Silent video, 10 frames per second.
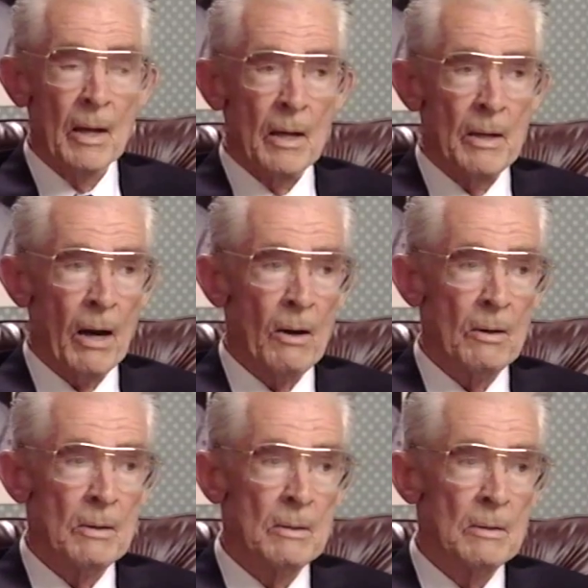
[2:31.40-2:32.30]
Now,
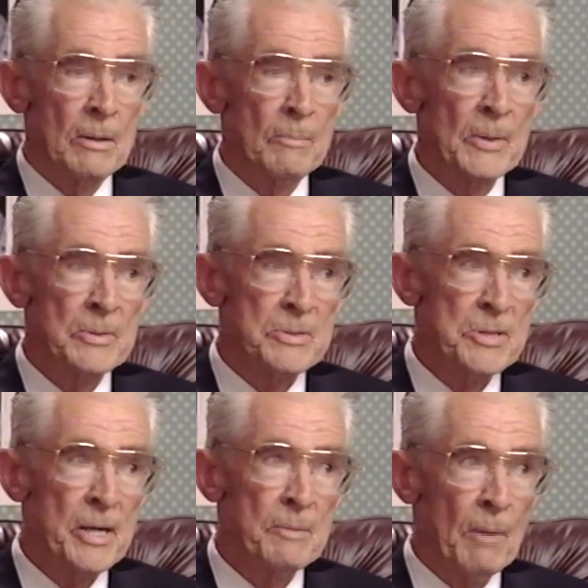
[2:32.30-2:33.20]
Herman
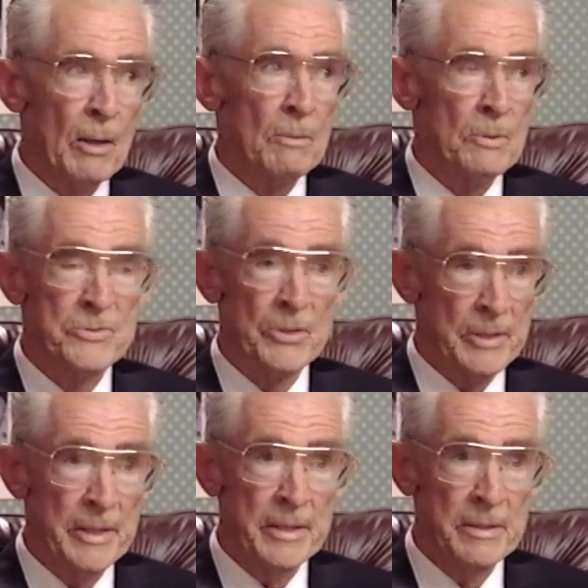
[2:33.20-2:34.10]
J. Muller was the
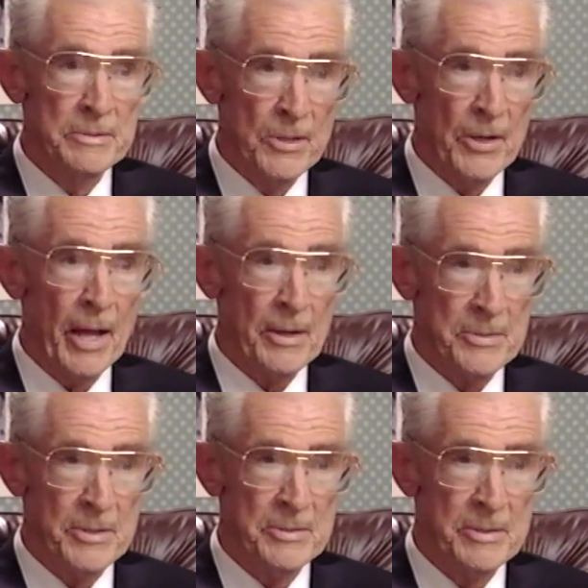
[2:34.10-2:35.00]
leading
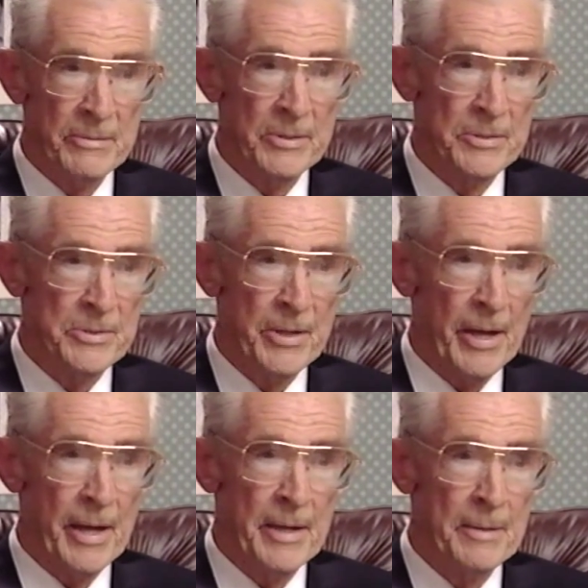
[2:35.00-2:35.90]
geneticist of his
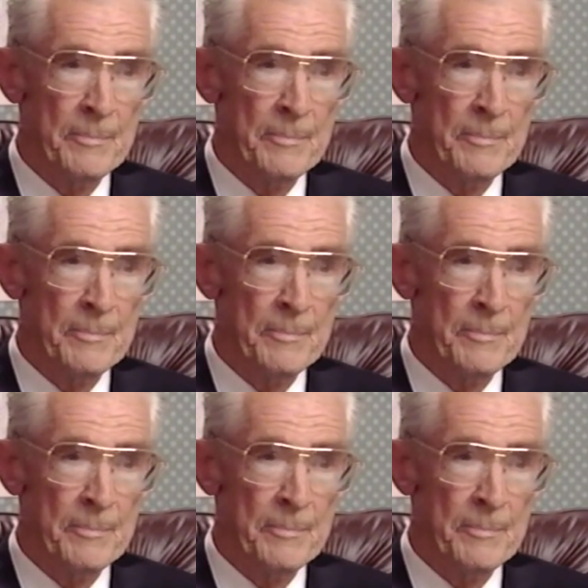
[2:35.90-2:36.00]
day.